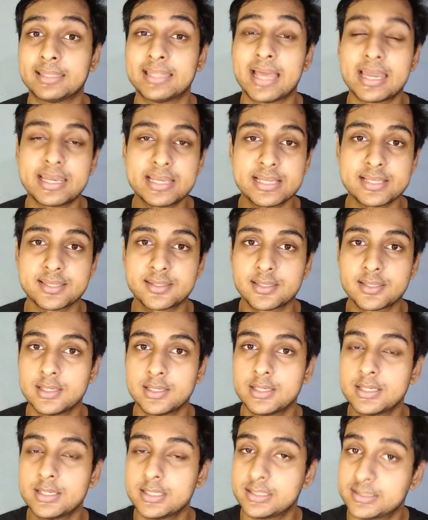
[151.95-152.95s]
That is
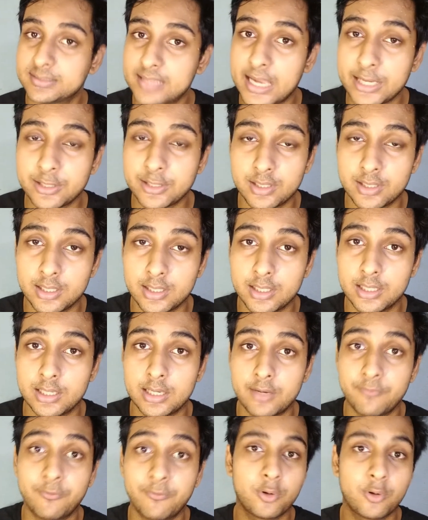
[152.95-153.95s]

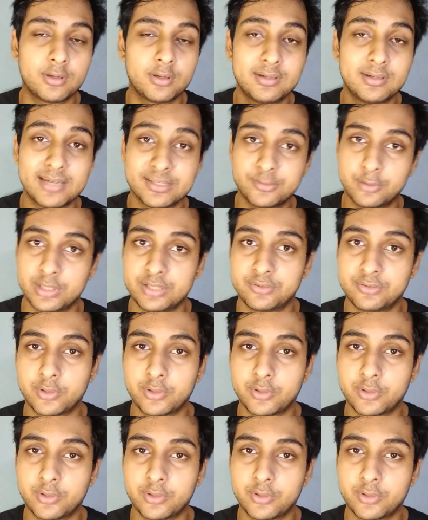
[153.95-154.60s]
vocal resonance.